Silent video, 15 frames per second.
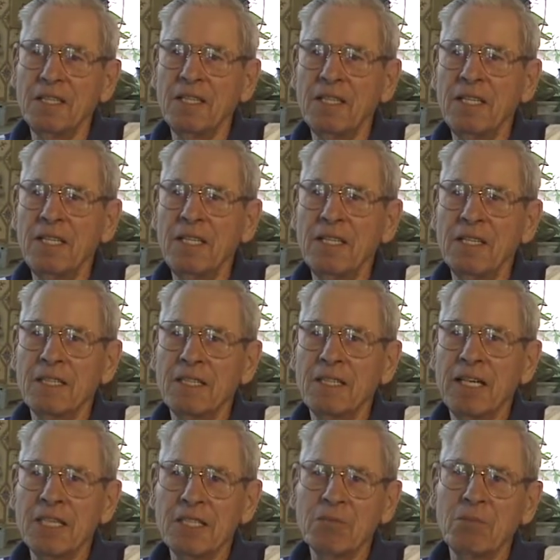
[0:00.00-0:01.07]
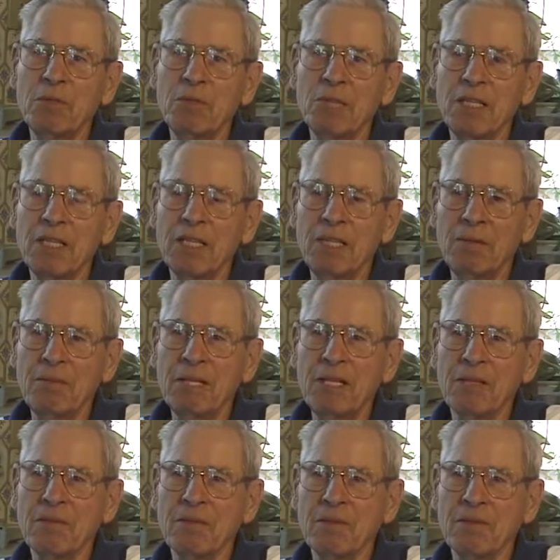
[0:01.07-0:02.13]
They asked me when I came
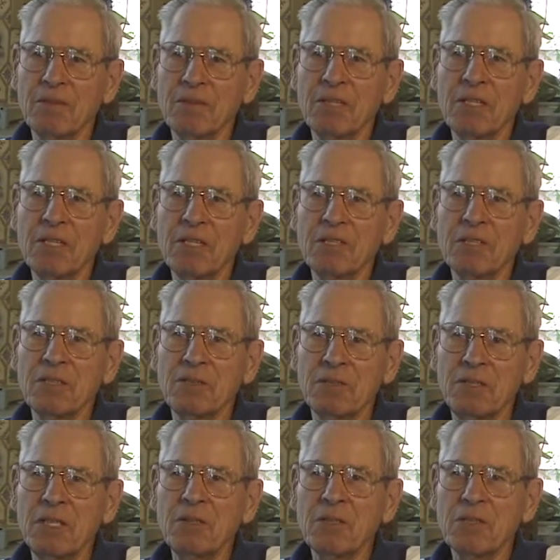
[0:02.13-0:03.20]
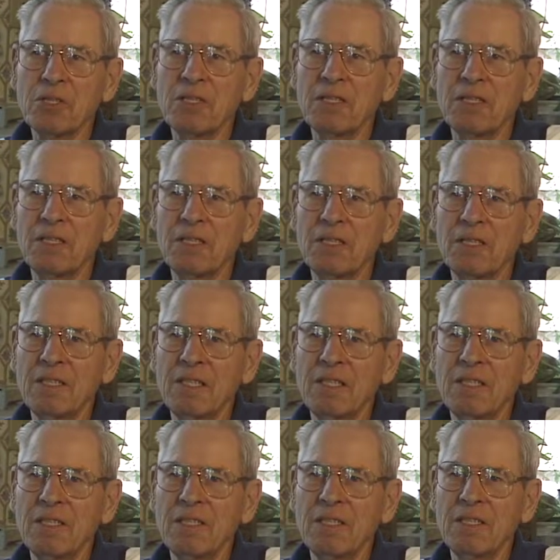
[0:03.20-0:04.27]
out whether I was interested, and
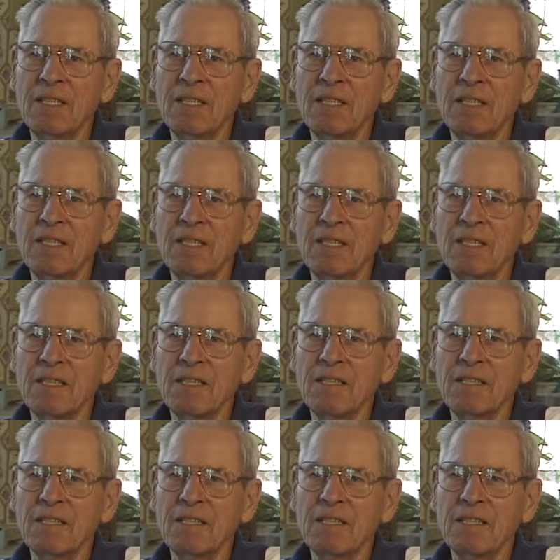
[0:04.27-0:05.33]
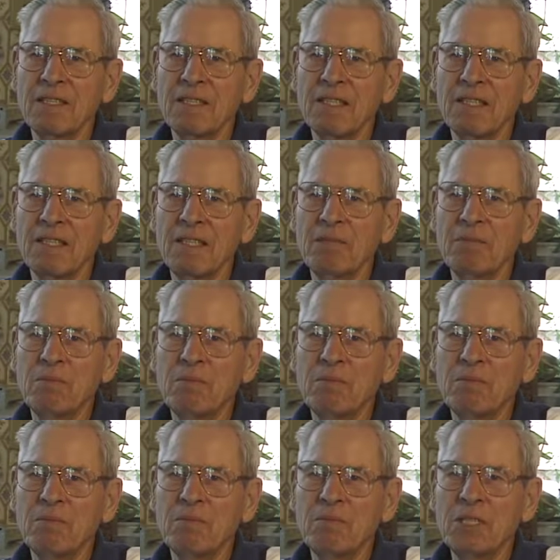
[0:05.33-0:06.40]
I
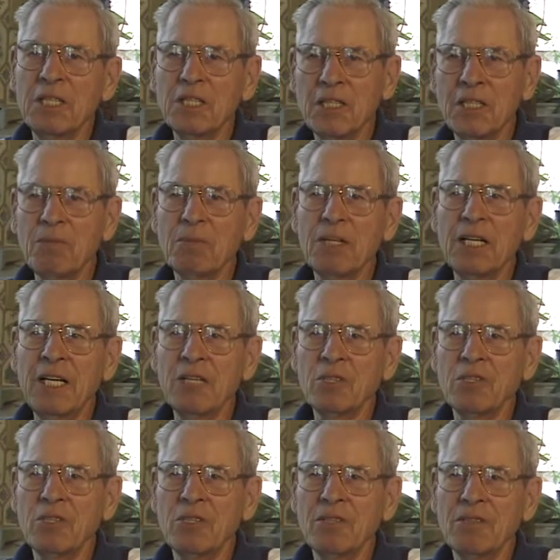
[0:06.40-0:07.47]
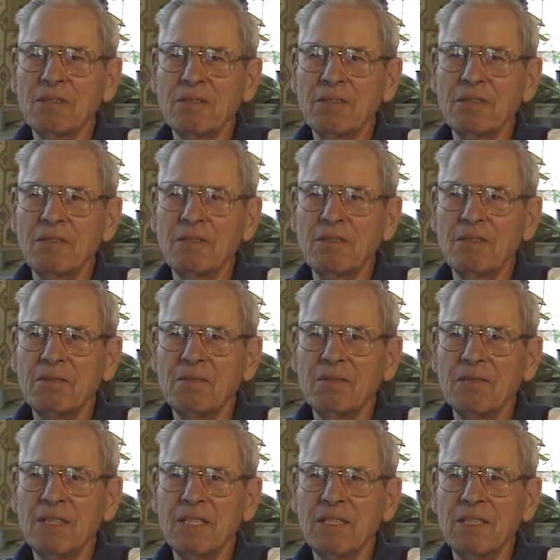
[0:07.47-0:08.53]
didn't give them an answer.
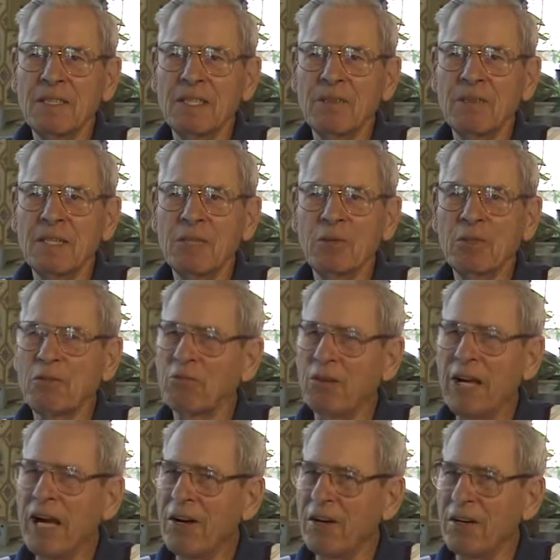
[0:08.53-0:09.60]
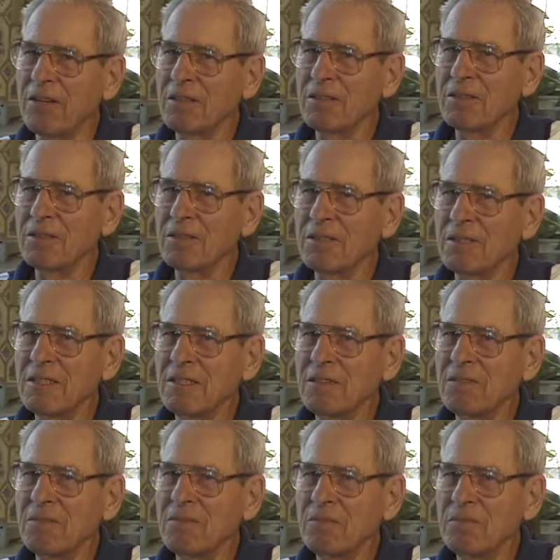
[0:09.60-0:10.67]
I was flattered
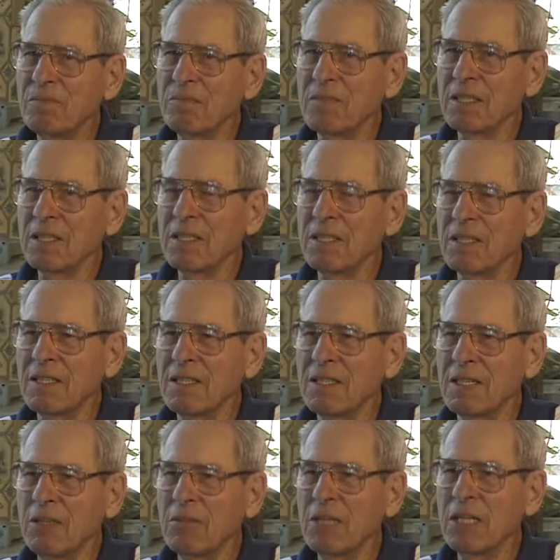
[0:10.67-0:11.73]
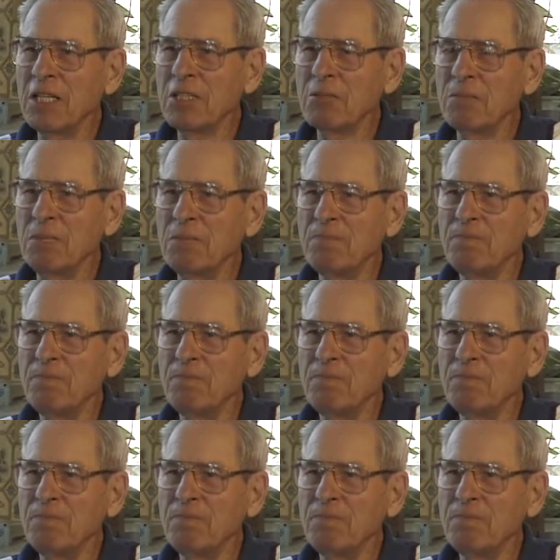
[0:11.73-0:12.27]
that they would ask me.